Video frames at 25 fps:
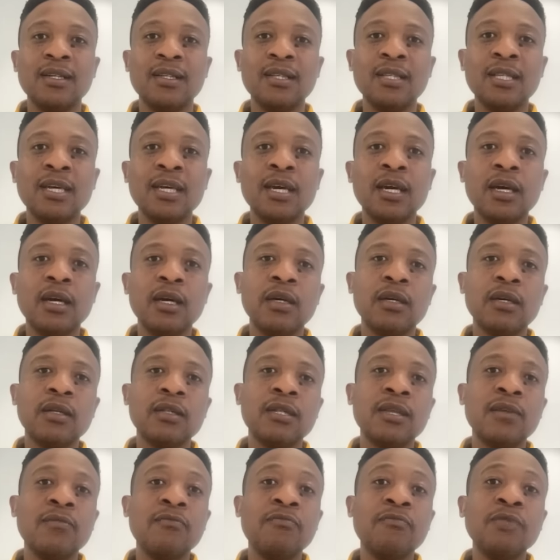the,
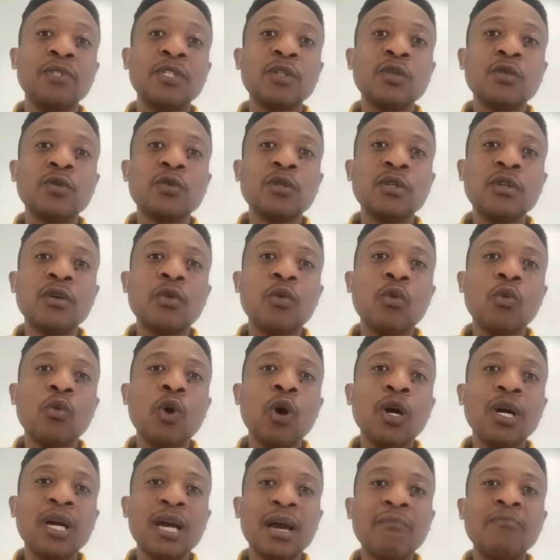the, the
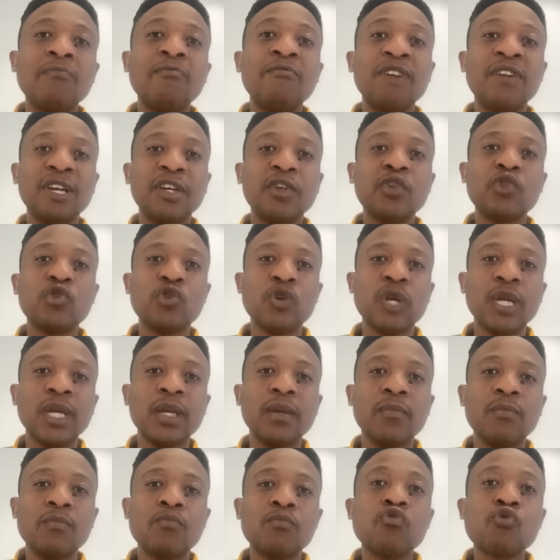World Cup
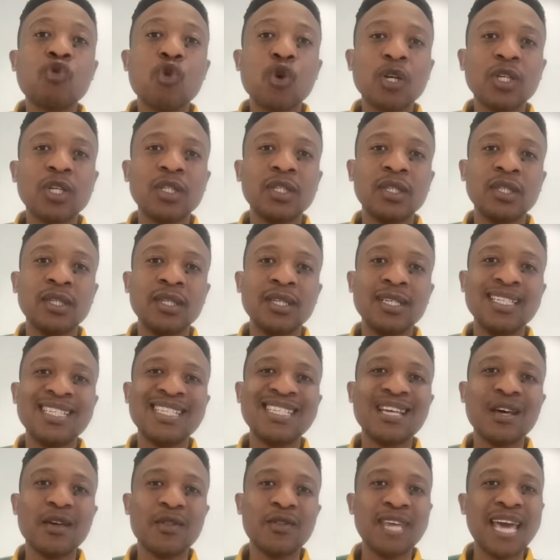victory brought
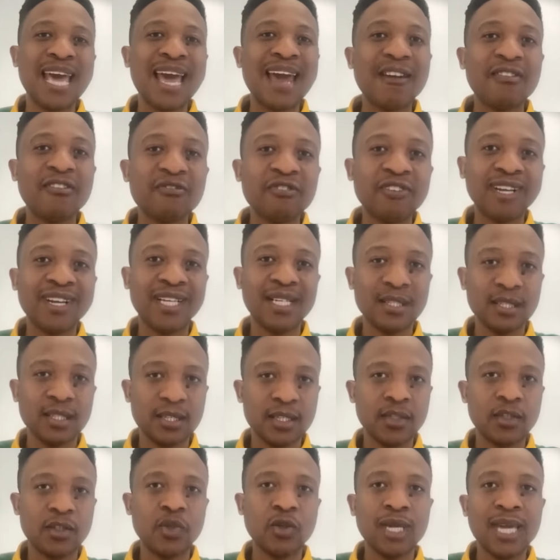South
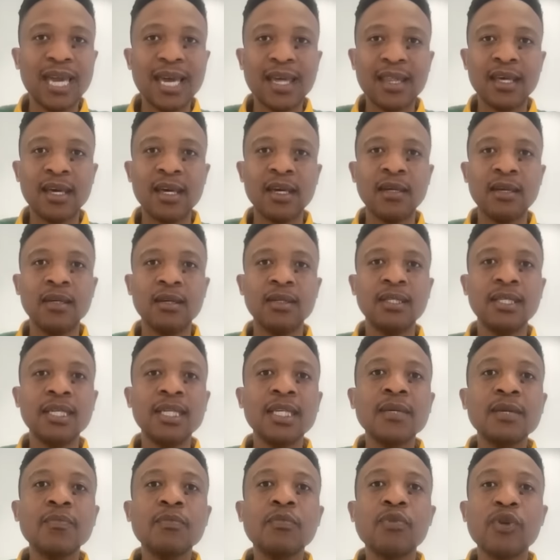Africans together.
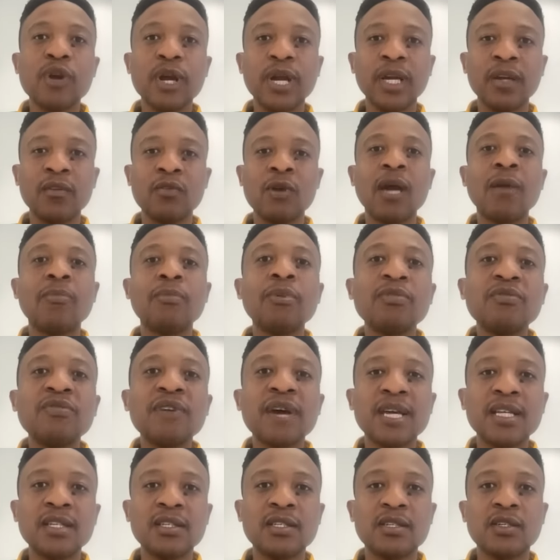Didn't bring rugby
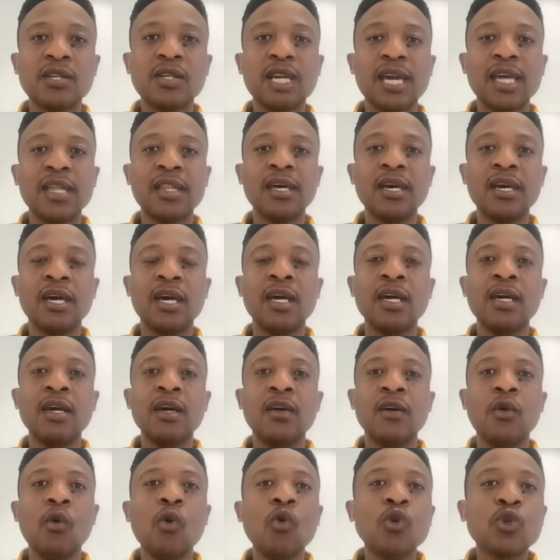fans together
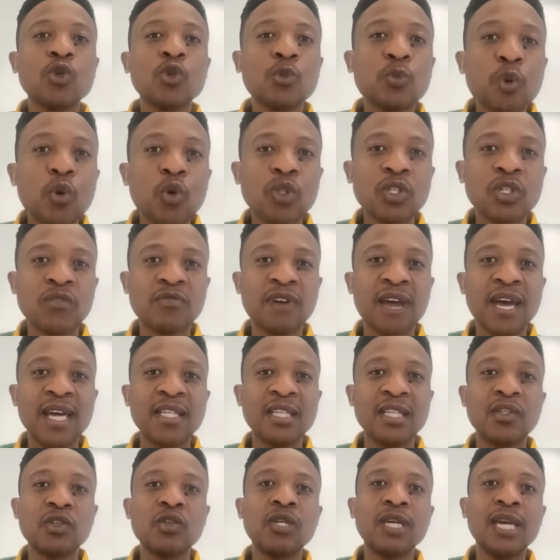or sports
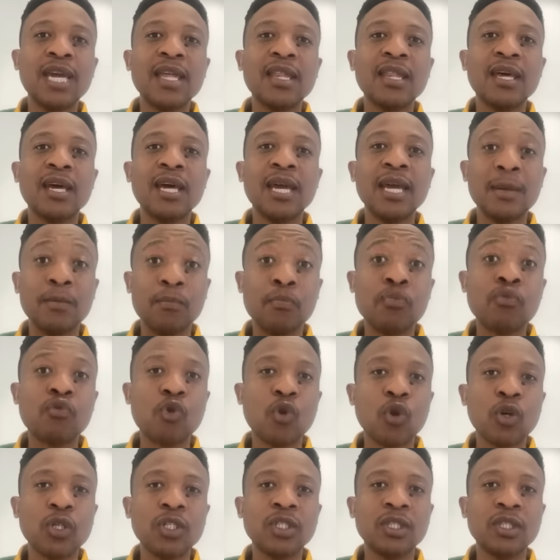fans together. It
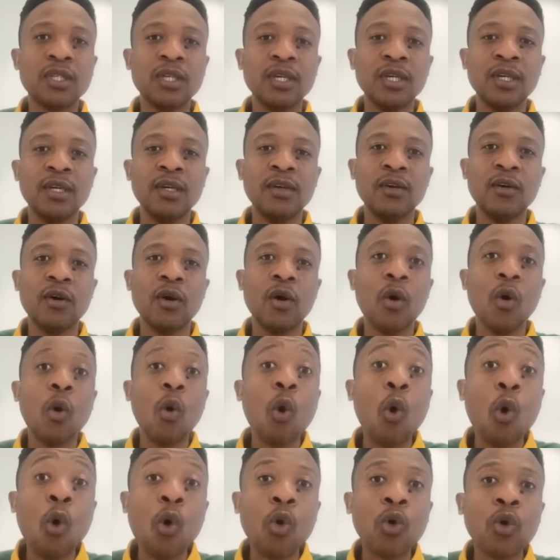brought
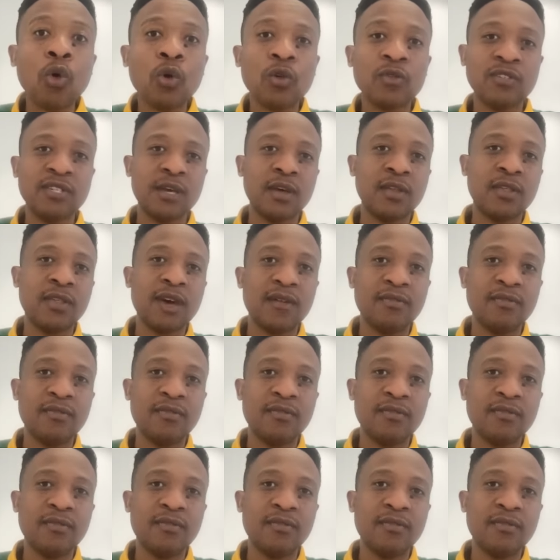all of South